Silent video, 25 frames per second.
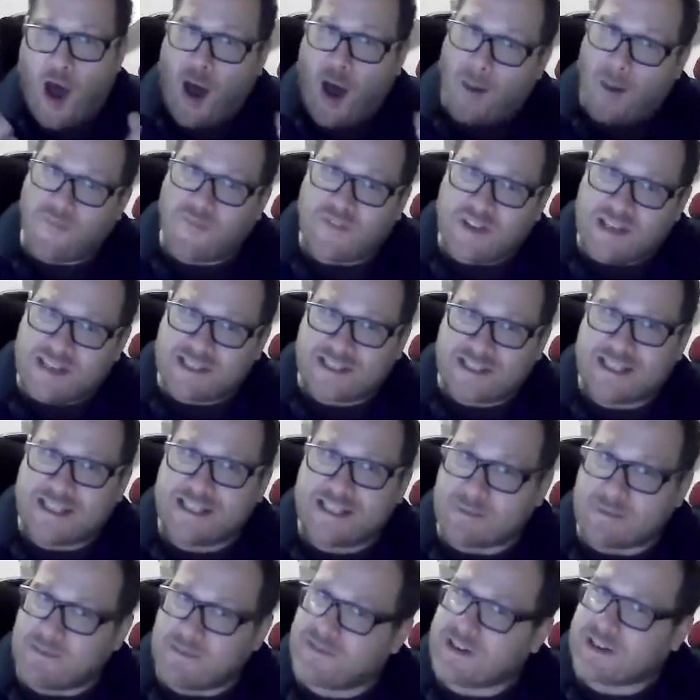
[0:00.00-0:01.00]
Obviously,
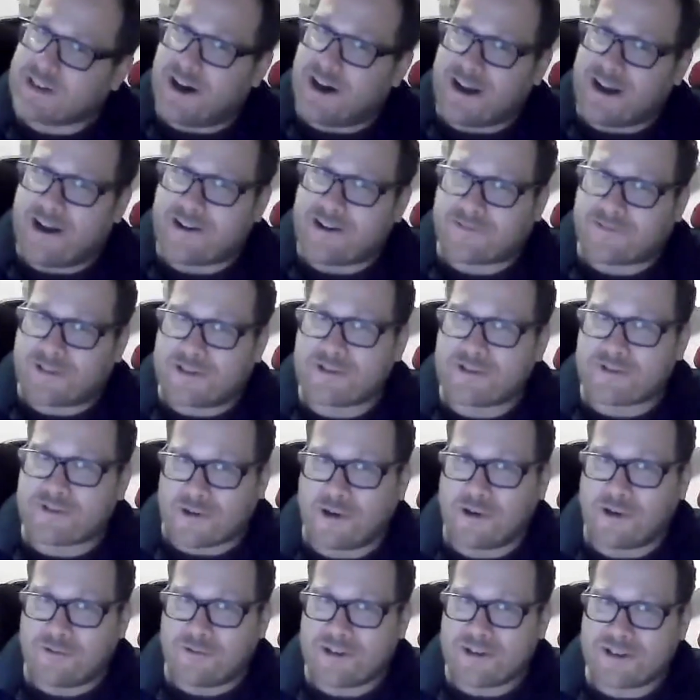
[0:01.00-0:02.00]
some of it got out of
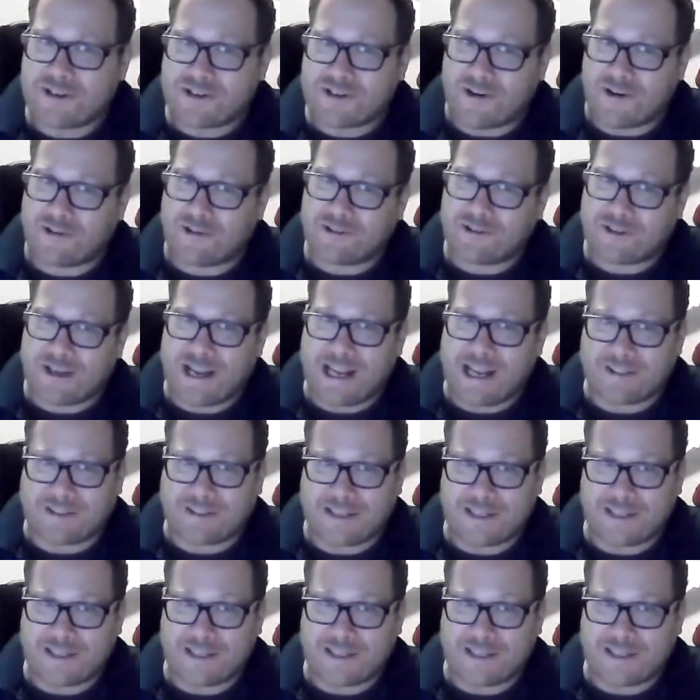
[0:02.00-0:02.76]
control when you start looking at